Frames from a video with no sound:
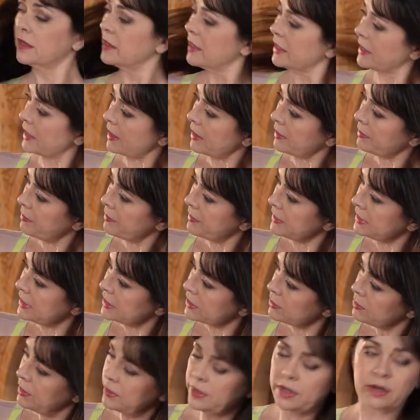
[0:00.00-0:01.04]
Yeah,
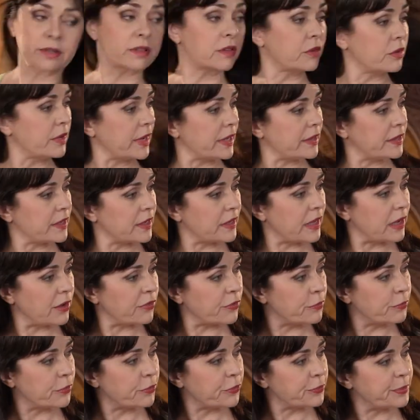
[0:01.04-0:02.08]
this will not create
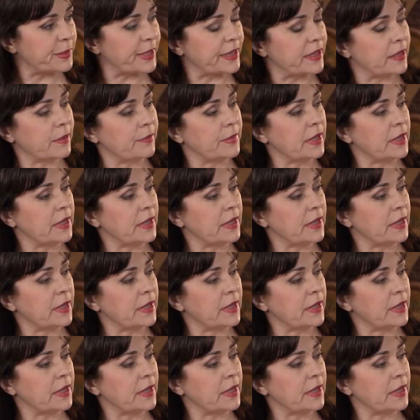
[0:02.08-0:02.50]
enough movement.